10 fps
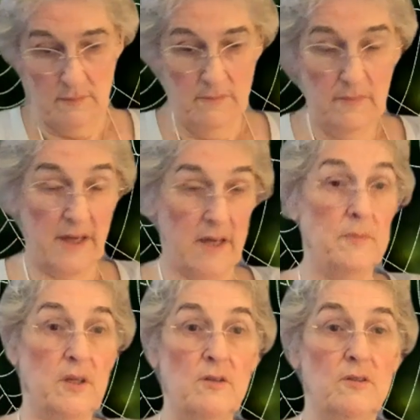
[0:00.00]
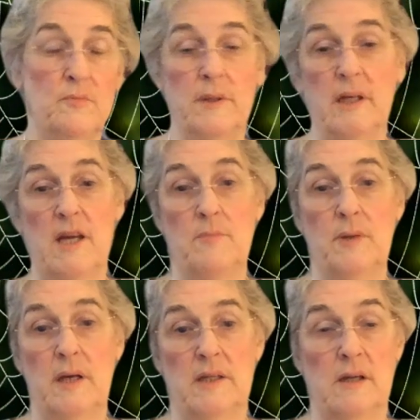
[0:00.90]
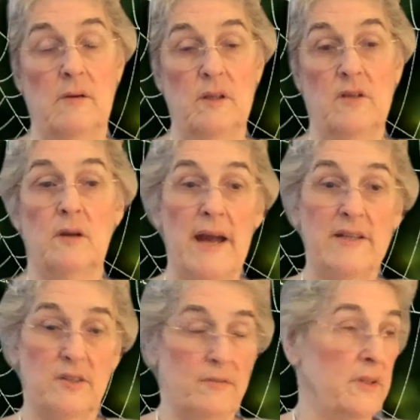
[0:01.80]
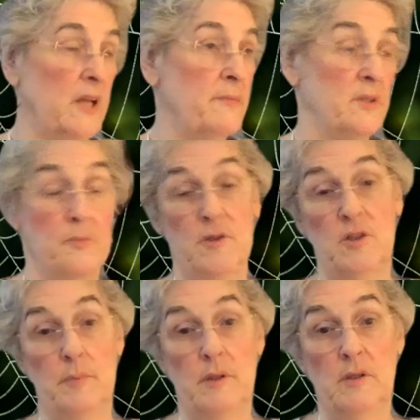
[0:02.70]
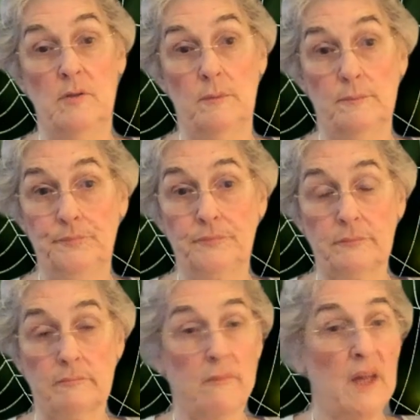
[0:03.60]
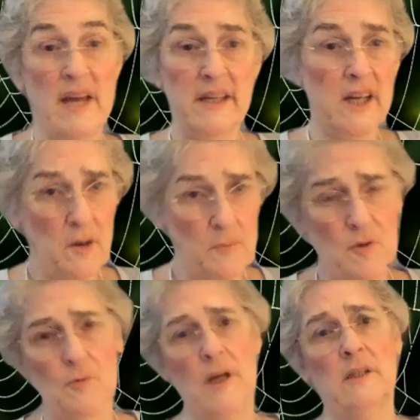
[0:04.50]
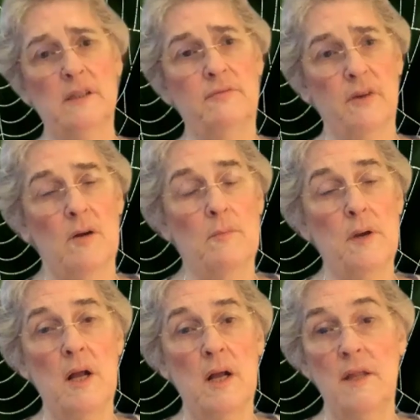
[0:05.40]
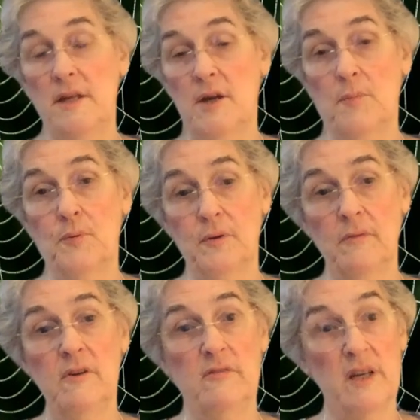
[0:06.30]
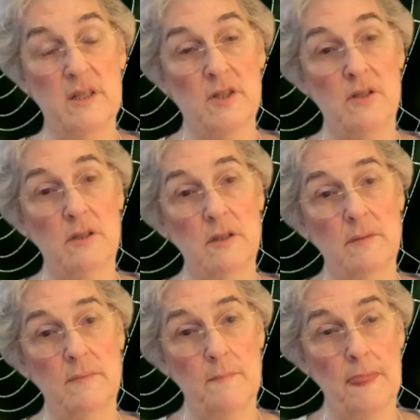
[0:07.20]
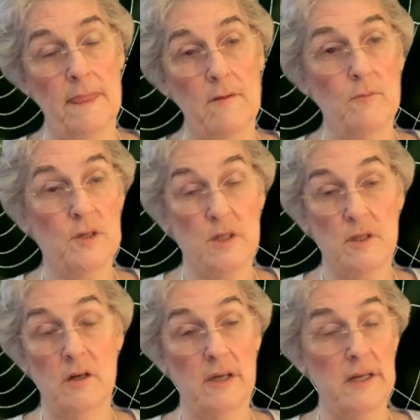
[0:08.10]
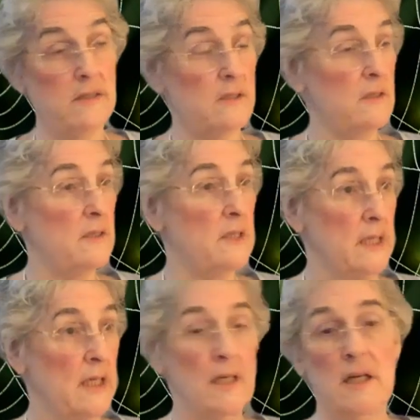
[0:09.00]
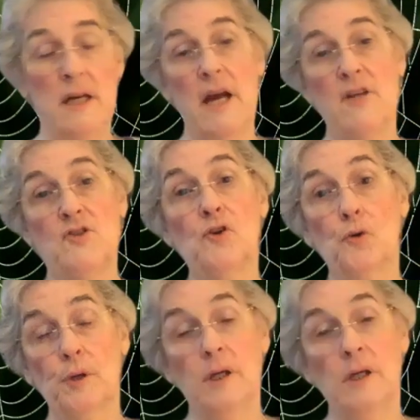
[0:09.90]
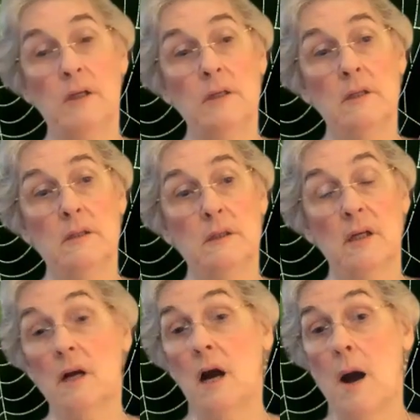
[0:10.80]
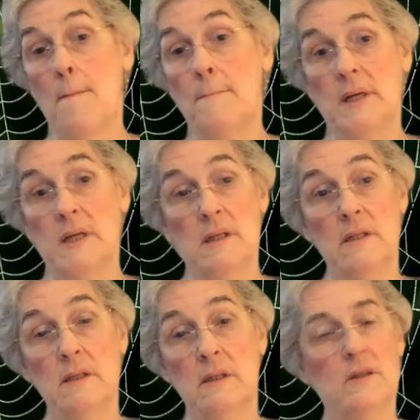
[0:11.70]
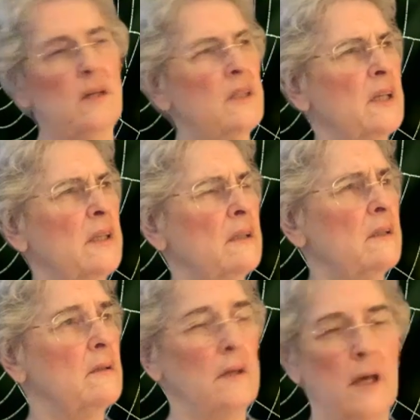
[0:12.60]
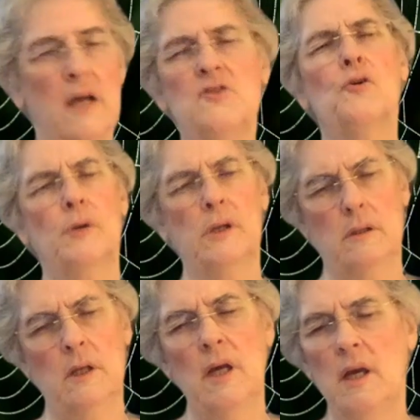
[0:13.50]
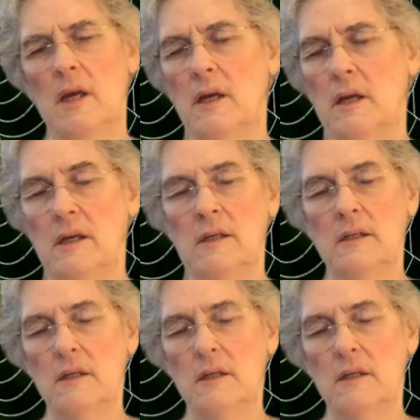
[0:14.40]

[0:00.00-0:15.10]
They can be used, but they can't be annotated. Oh, they're actually, for the library, they're supposed to be new. And they come directly from the approved vendor, which in our case is azuregreen.com in .net, Azure Green in